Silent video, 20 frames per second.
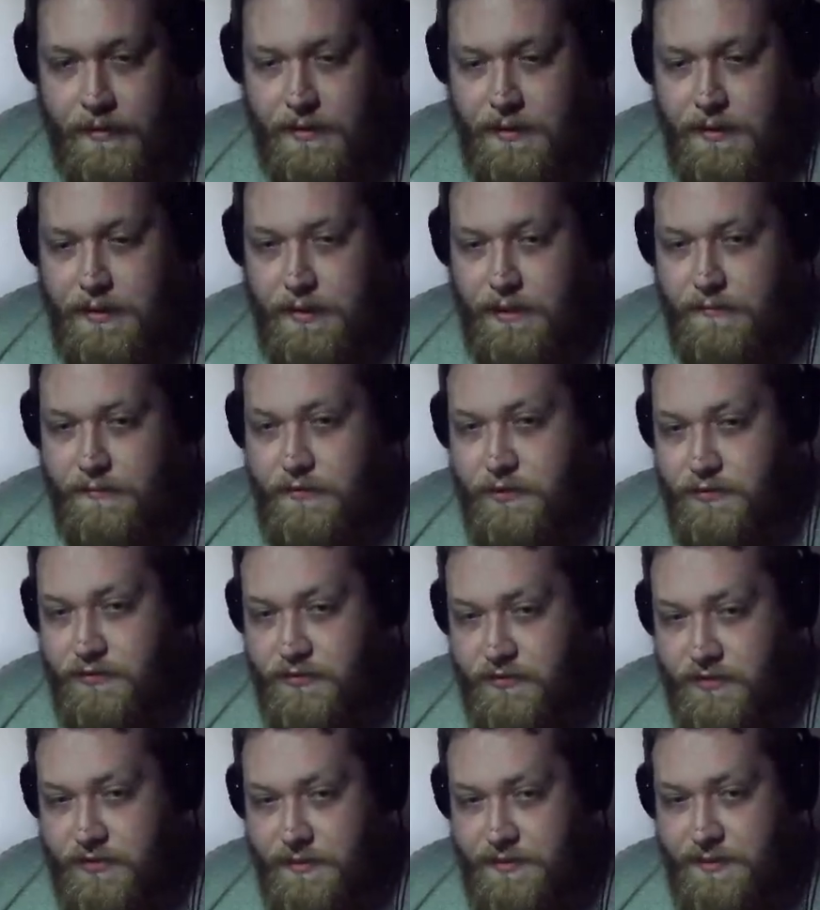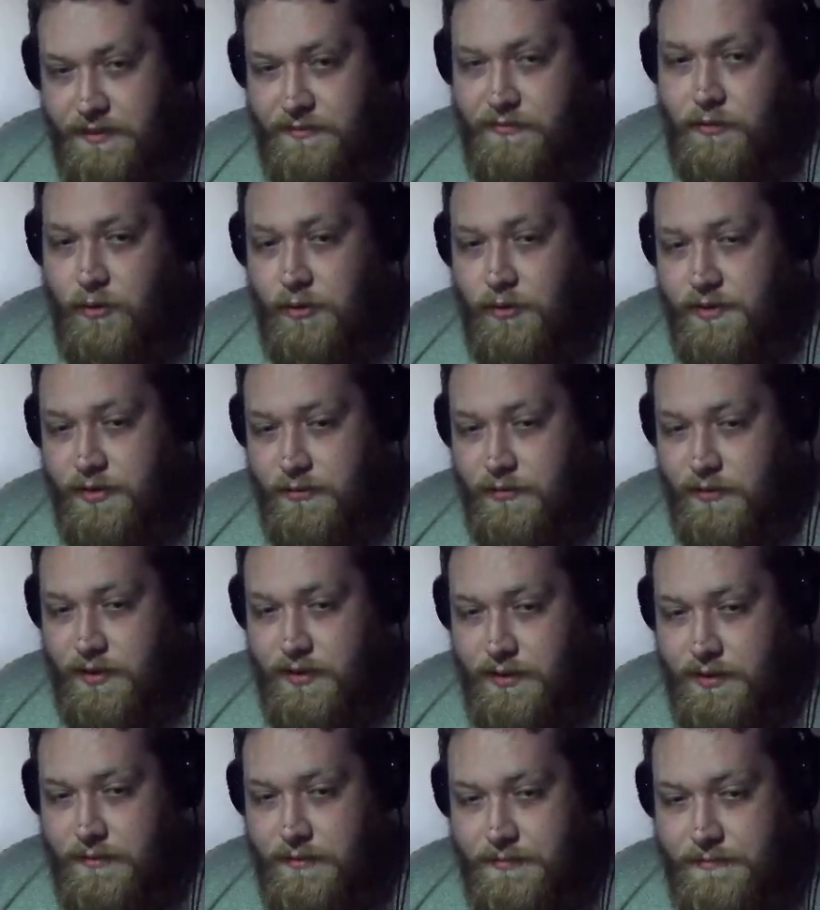I'll Fusion Summon for
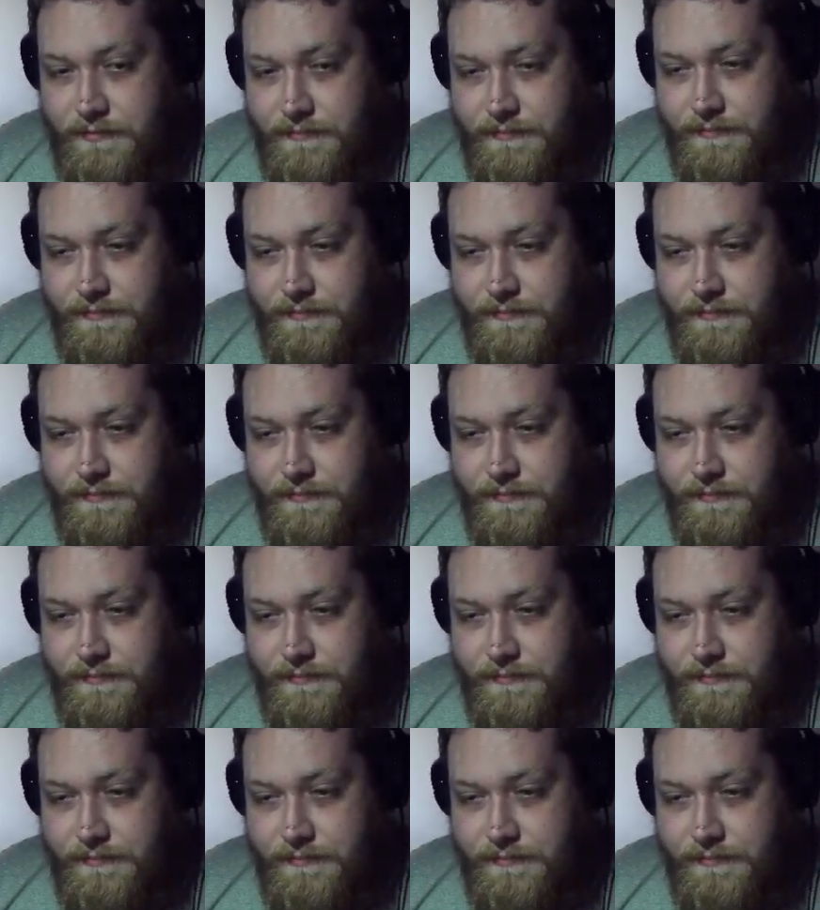Mithrilium,